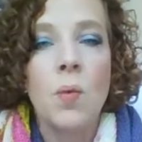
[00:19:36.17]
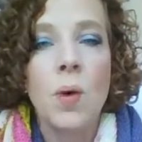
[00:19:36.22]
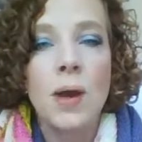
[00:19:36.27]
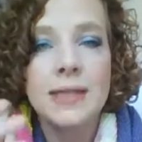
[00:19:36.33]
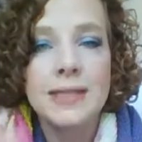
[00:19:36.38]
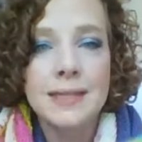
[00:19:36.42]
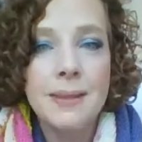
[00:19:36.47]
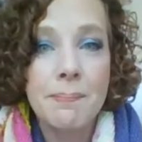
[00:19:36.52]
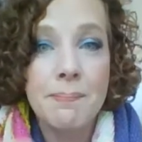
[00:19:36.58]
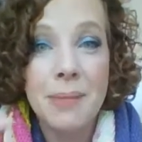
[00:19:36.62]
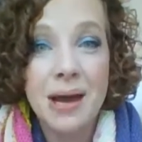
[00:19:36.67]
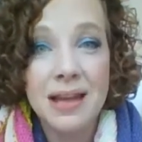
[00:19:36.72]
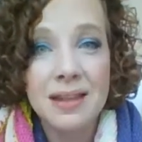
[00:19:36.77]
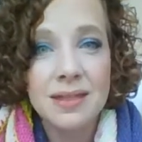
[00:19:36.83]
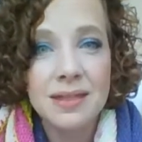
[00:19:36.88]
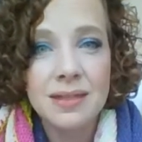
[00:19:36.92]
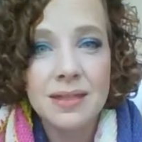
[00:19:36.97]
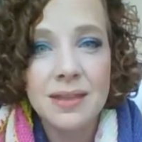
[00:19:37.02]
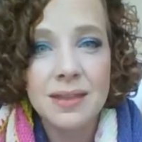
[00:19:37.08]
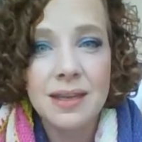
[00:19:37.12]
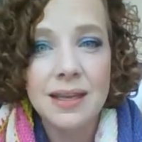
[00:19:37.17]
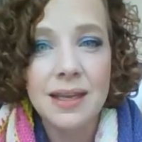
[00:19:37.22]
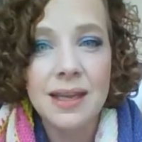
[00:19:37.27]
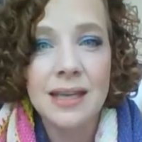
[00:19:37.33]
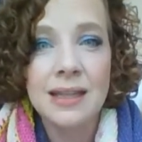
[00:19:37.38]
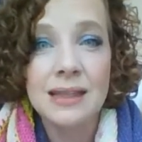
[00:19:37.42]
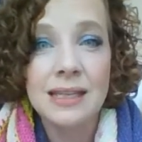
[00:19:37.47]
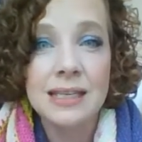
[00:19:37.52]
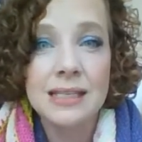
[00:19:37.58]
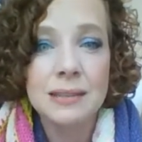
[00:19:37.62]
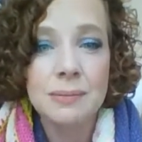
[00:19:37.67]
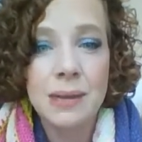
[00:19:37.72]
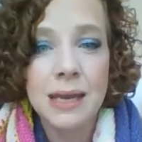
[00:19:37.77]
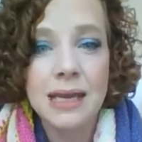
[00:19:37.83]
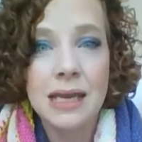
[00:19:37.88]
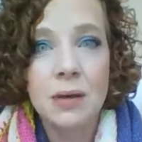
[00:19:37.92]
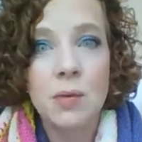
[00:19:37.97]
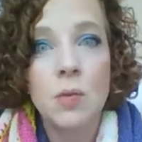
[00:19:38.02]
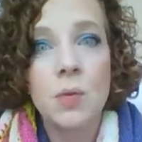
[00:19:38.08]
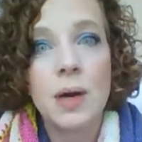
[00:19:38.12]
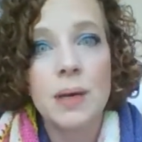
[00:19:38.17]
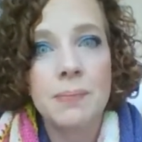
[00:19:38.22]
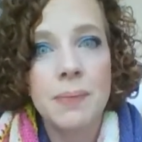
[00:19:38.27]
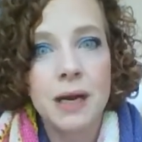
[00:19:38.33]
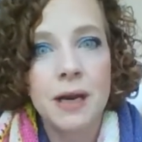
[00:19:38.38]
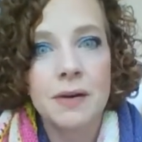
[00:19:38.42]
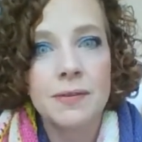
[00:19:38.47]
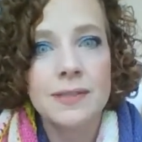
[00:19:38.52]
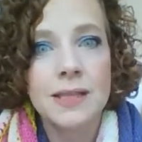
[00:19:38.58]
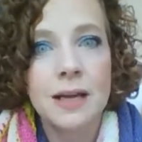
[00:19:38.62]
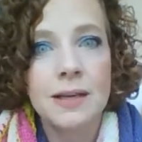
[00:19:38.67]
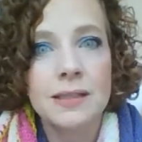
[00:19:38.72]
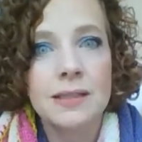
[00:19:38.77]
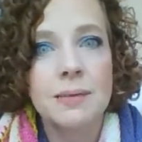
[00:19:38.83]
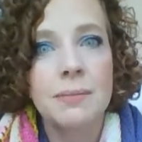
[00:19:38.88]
once a month, at least making 1 pair of socks